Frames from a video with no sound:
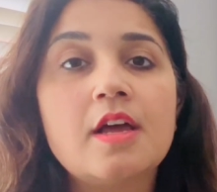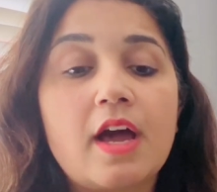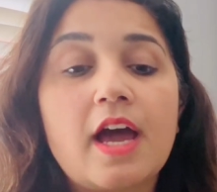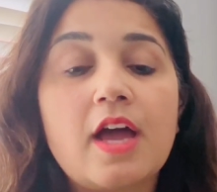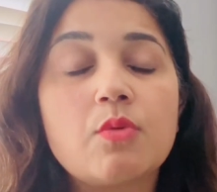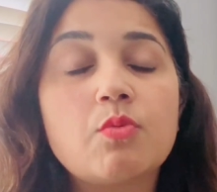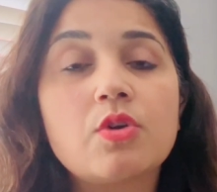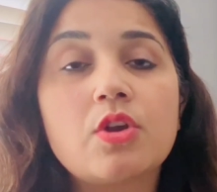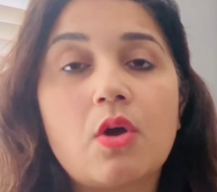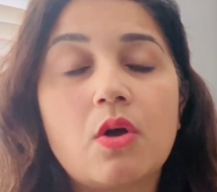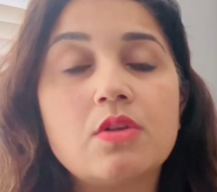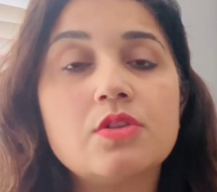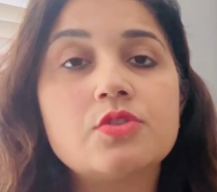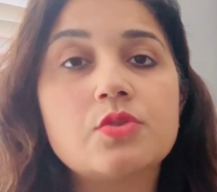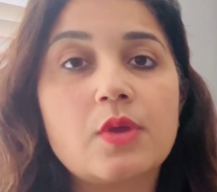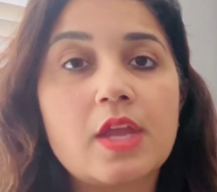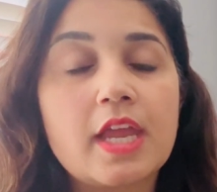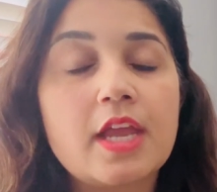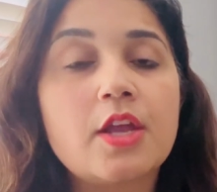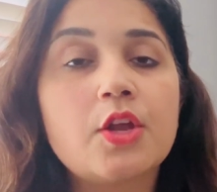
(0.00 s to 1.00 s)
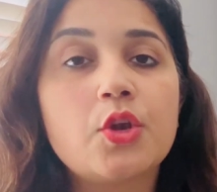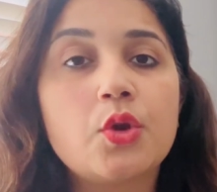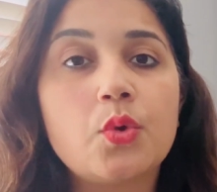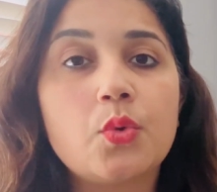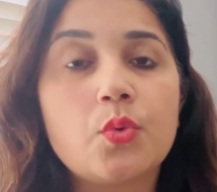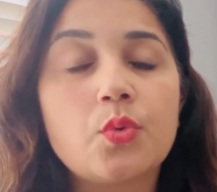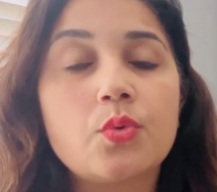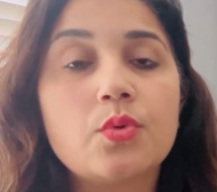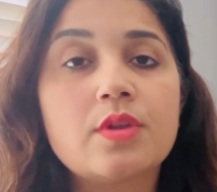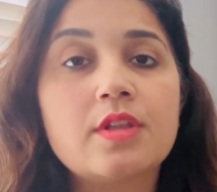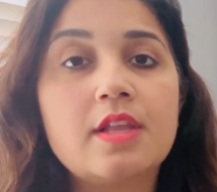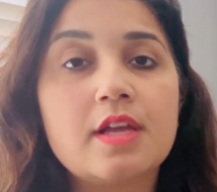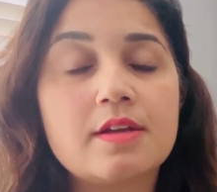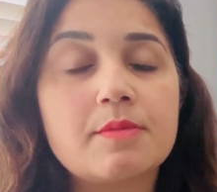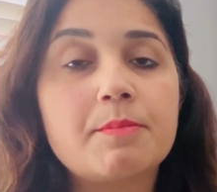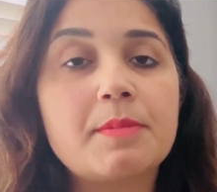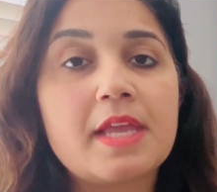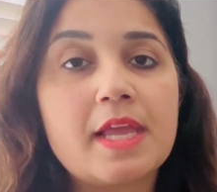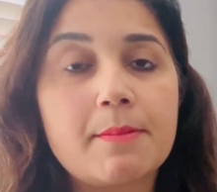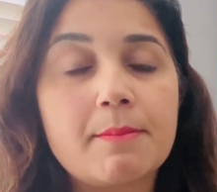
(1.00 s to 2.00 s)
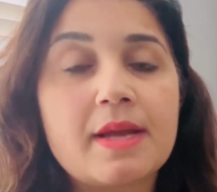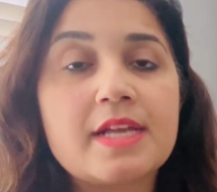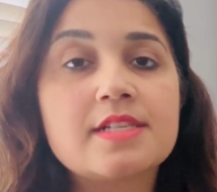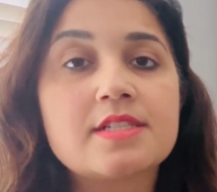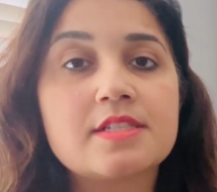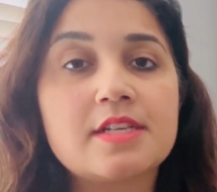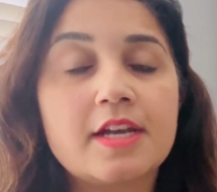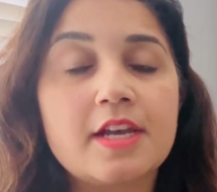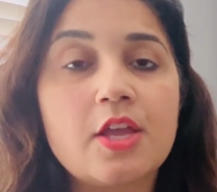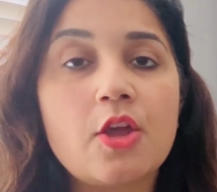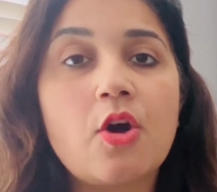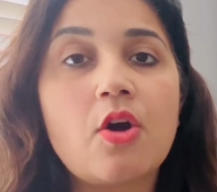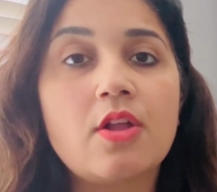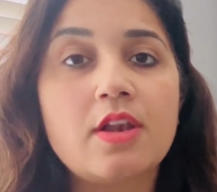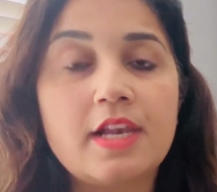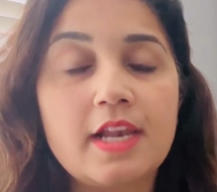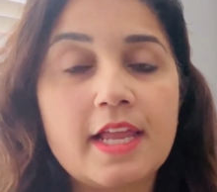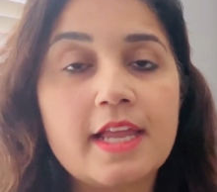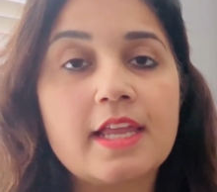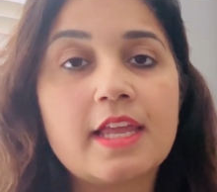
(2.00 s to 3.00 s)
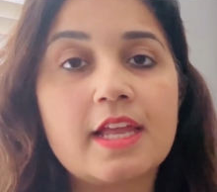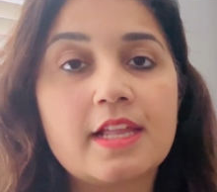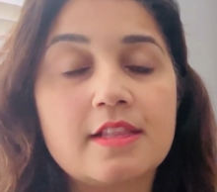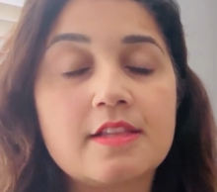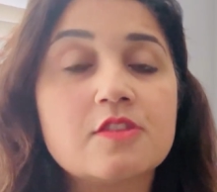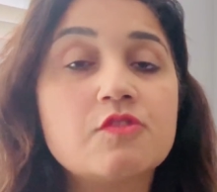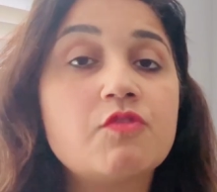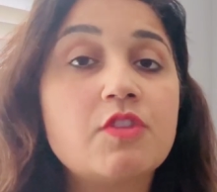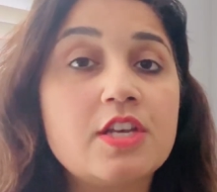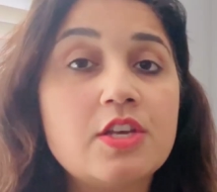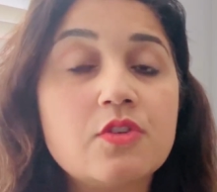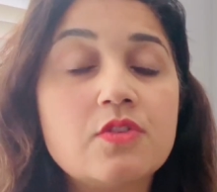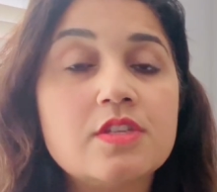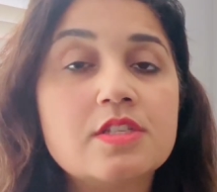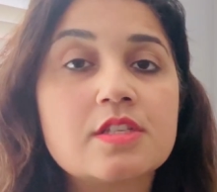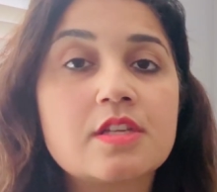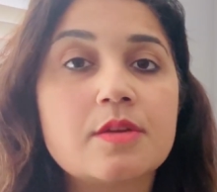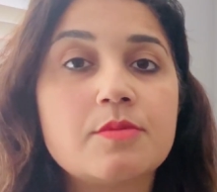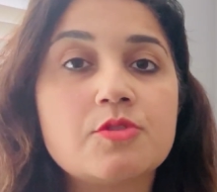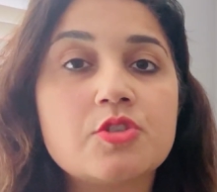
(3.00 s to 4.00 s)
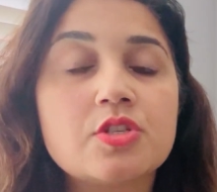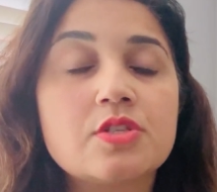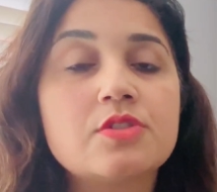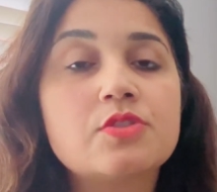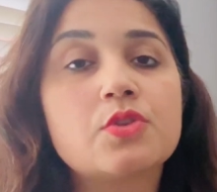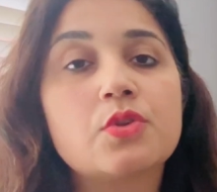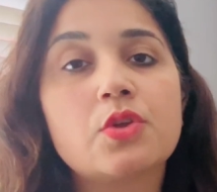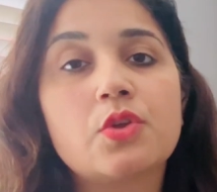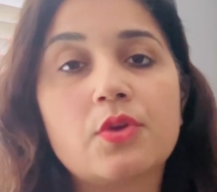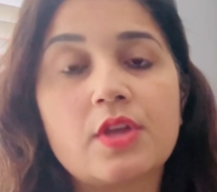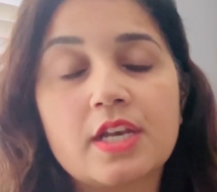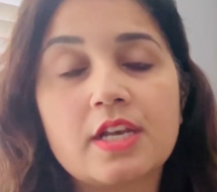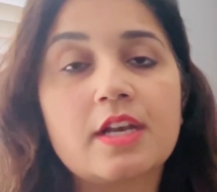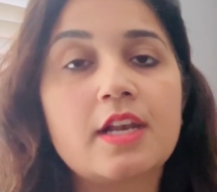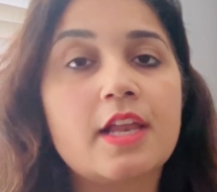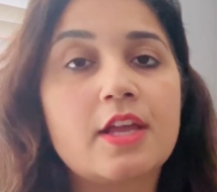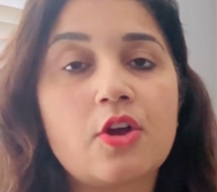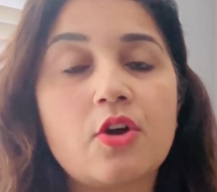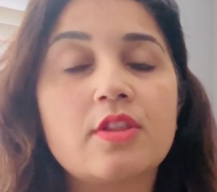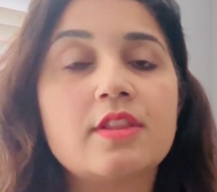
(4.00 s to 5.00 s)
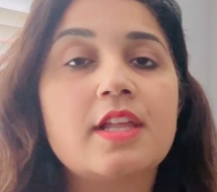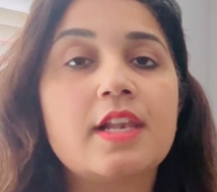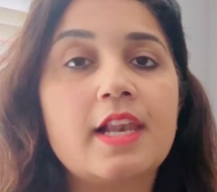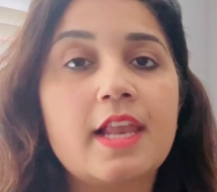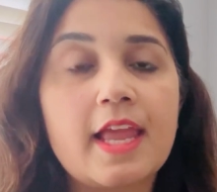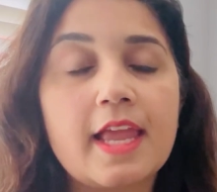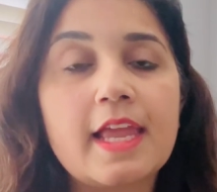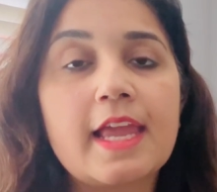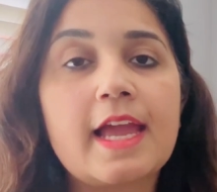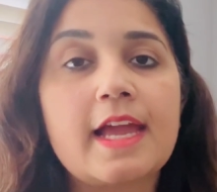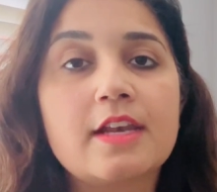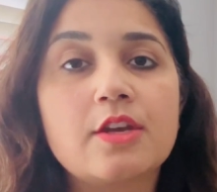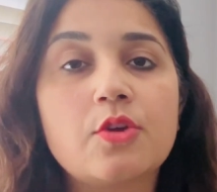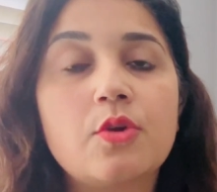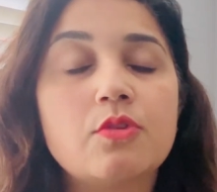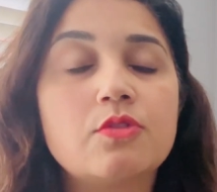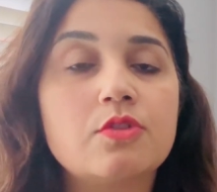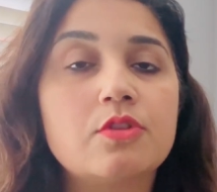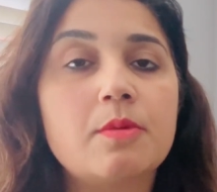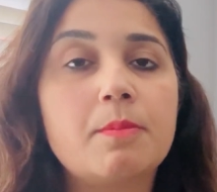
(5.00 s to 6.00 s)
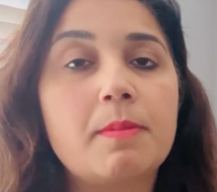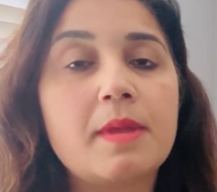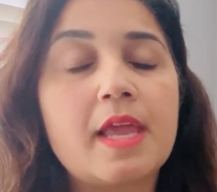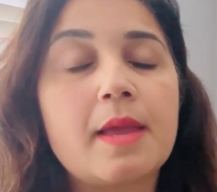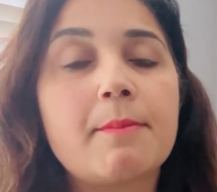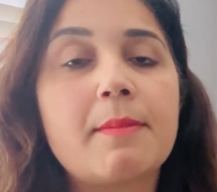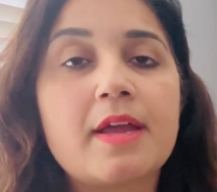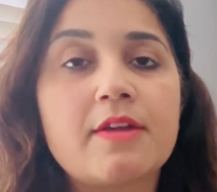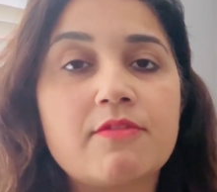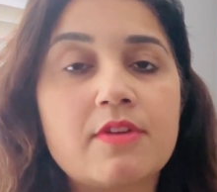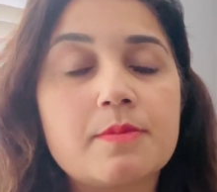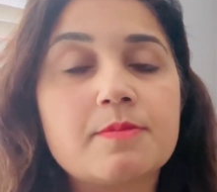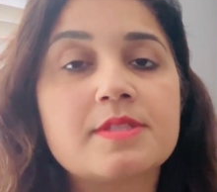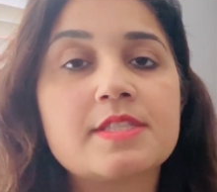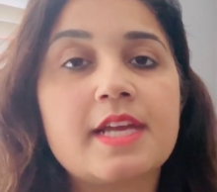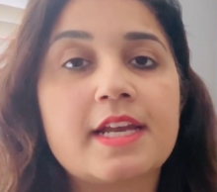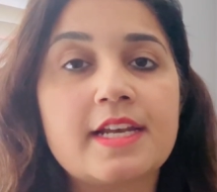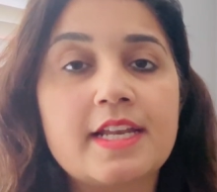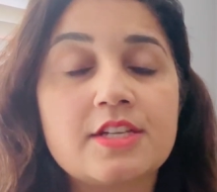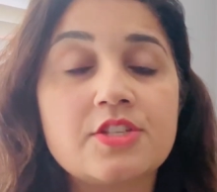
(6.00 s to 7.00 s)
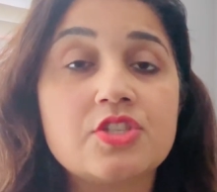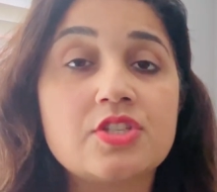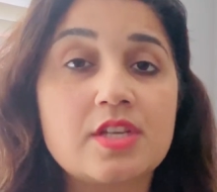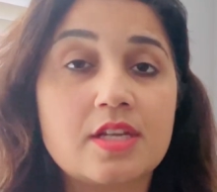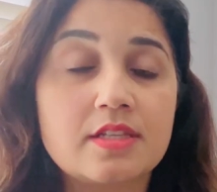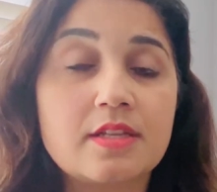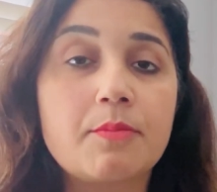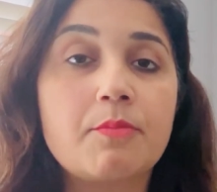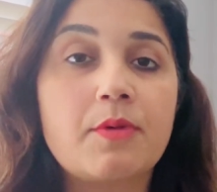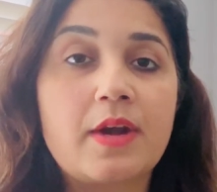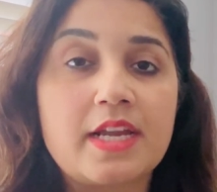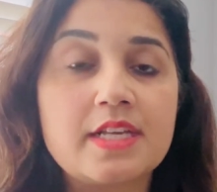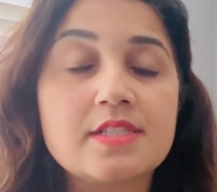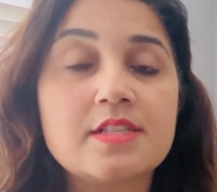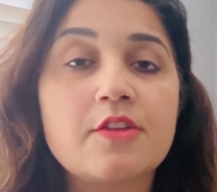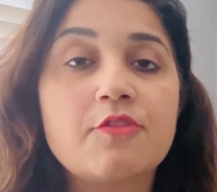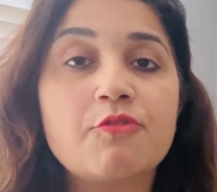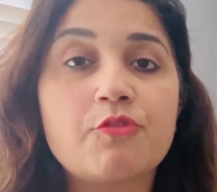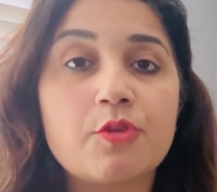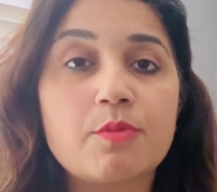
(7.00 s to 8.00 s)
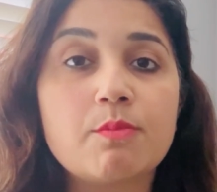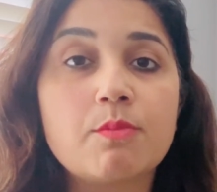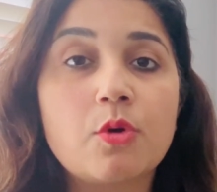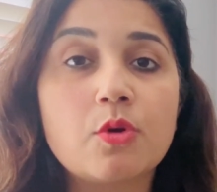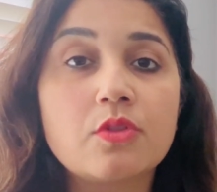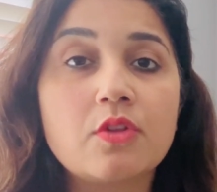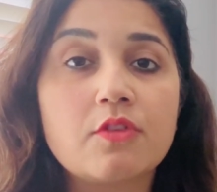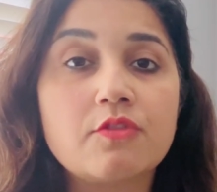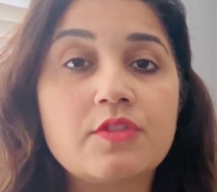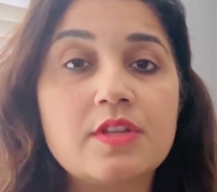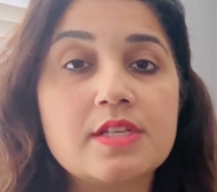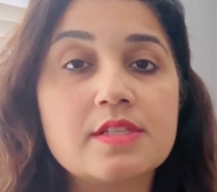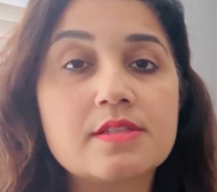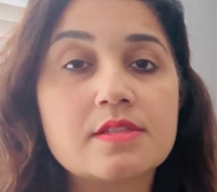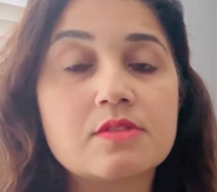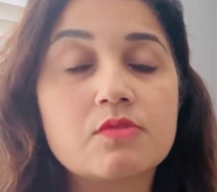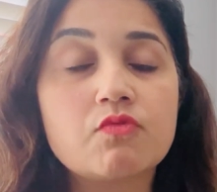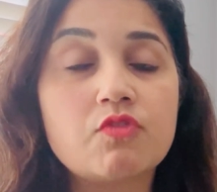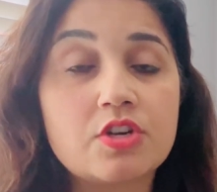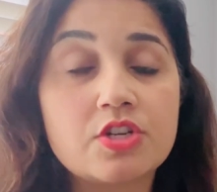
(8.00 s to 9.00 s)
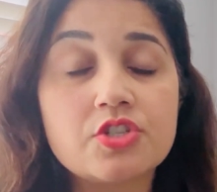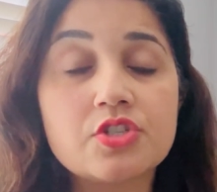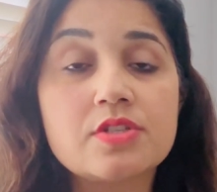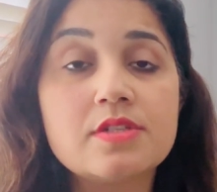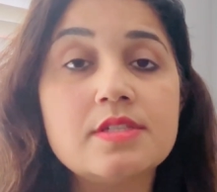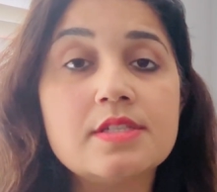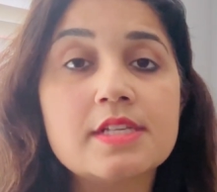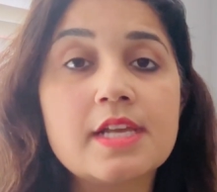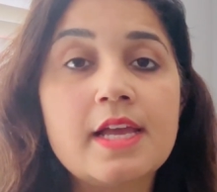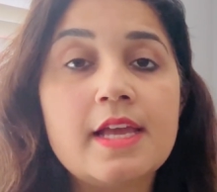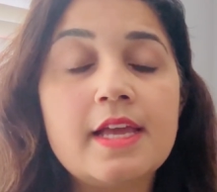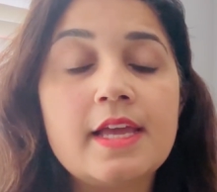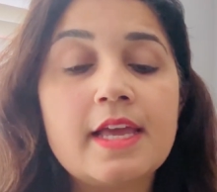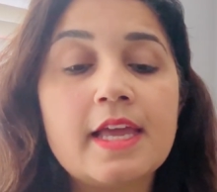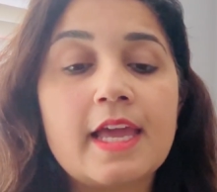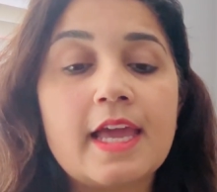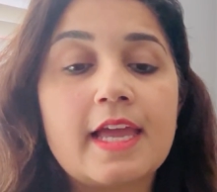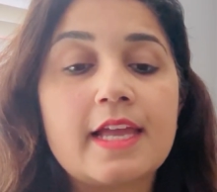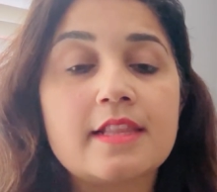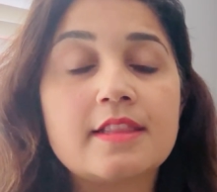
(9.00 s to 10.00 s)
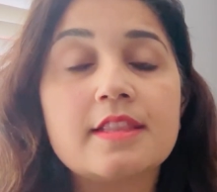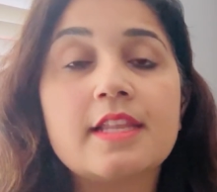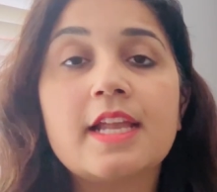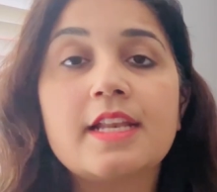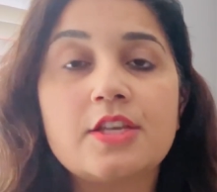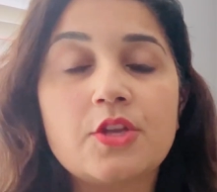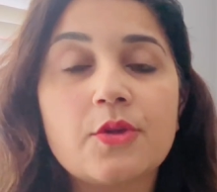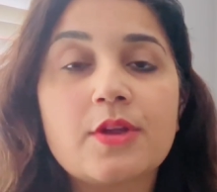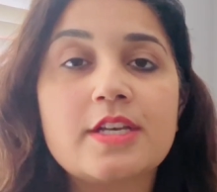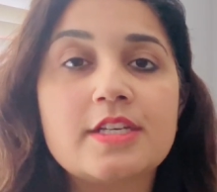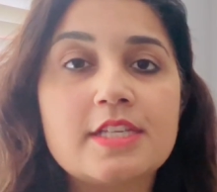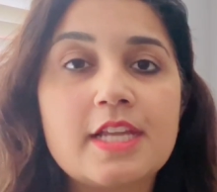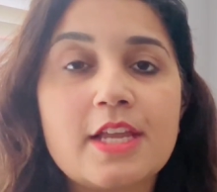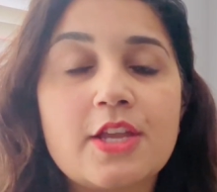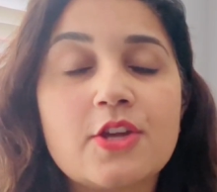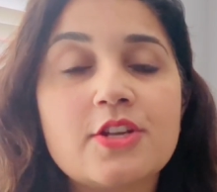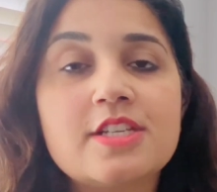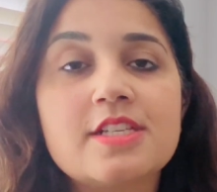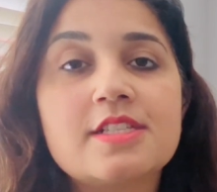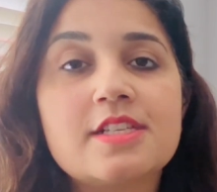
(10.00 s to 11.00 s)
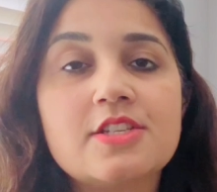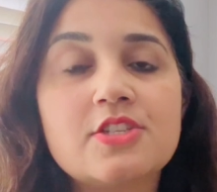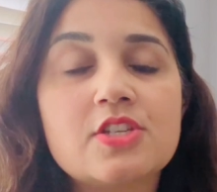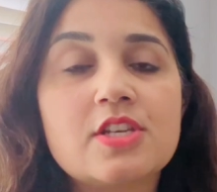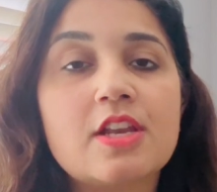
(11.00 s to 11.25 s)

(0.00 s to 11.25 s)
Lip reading: I would also include the PMI Study Hall link in this video description, so you can click on the link and go to the PMI website and check the pricing for both of these versions, and then you can take your decision